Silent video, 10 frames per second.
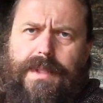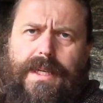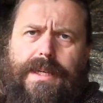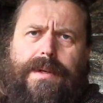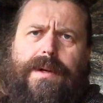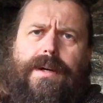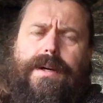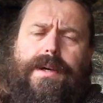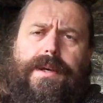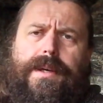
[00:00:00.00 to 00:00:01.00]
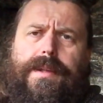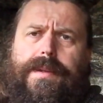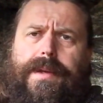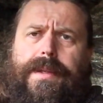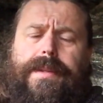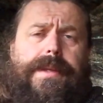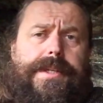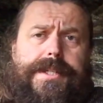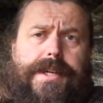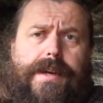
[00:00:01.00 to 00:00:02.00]
and I then
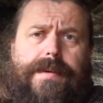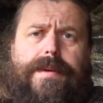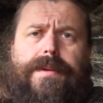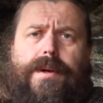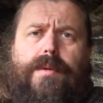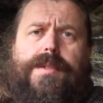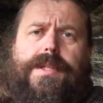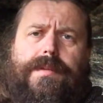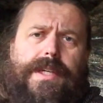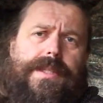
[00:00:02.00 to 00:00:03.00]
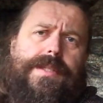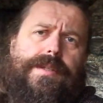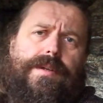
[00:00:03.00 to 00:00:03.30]
share those events